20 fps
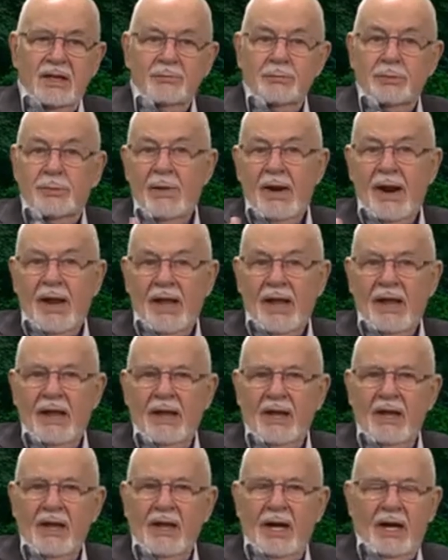pray.
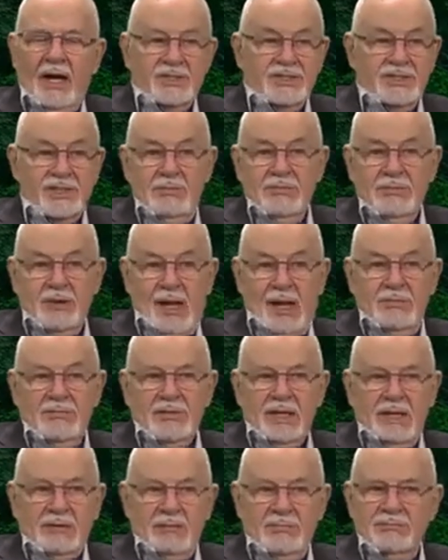And
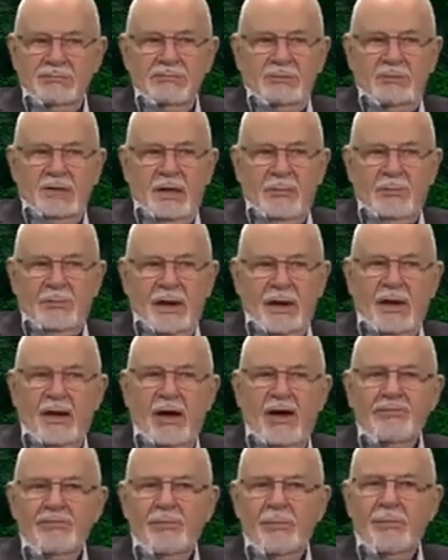sometimes I'll break
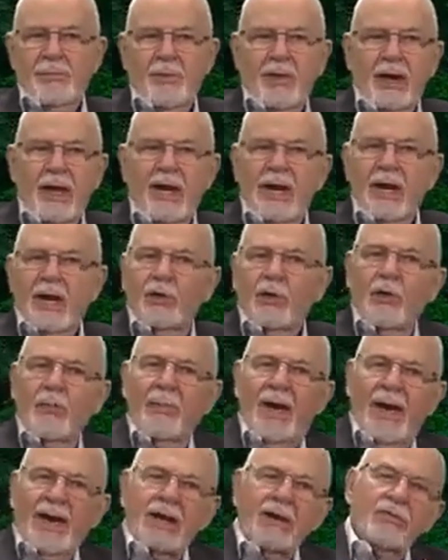off from praying, and I'll go
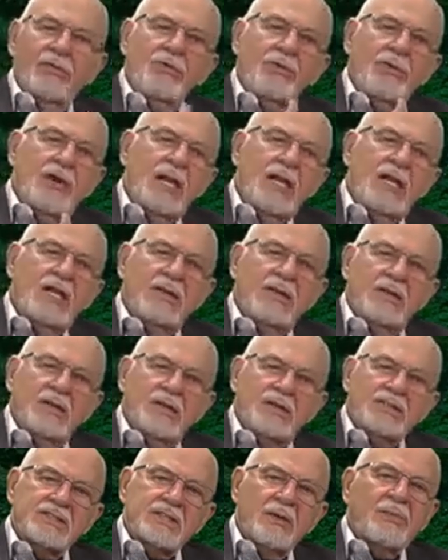back and read
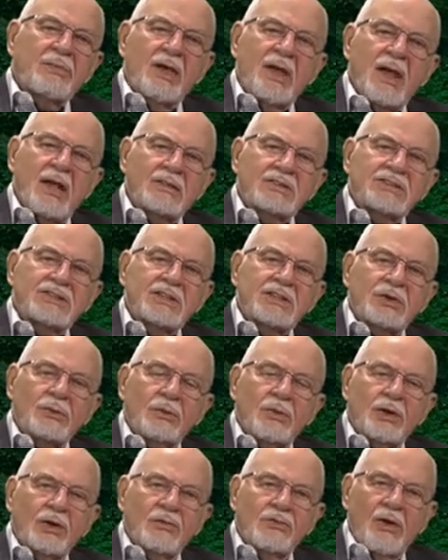something else in the
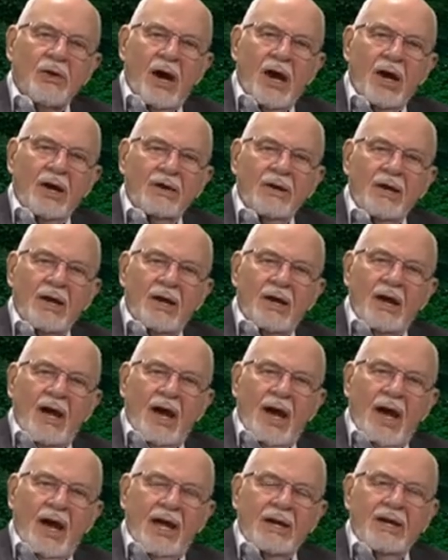Word of God.
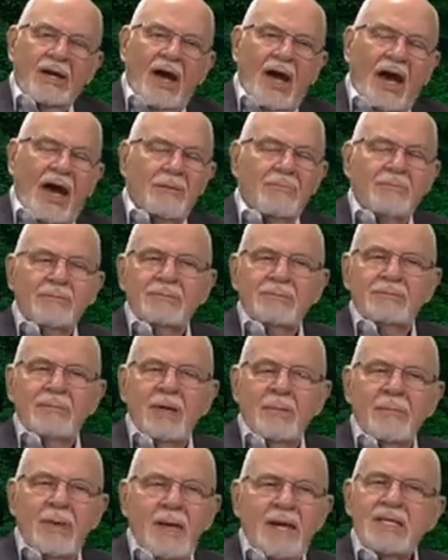And I'm
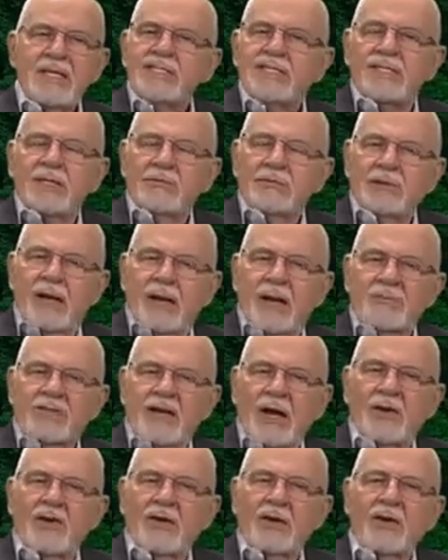amazed sometimes
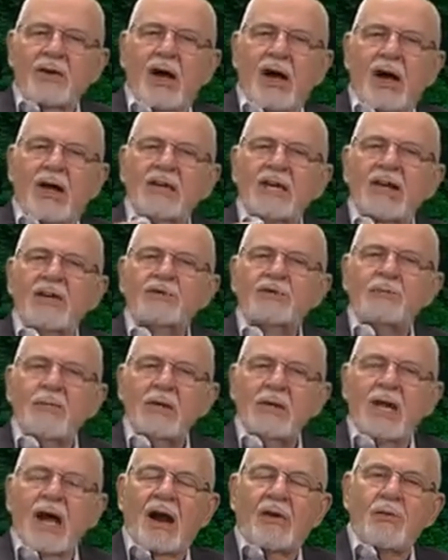how that God gives
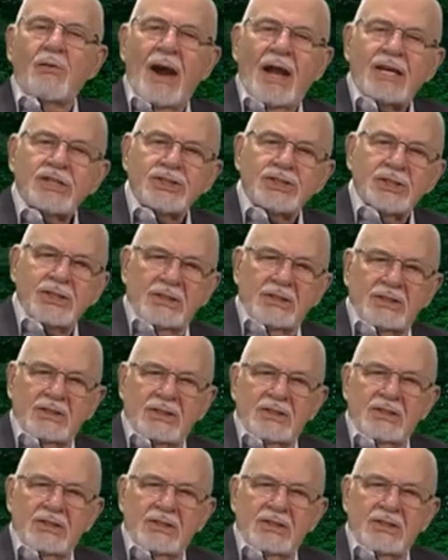me direction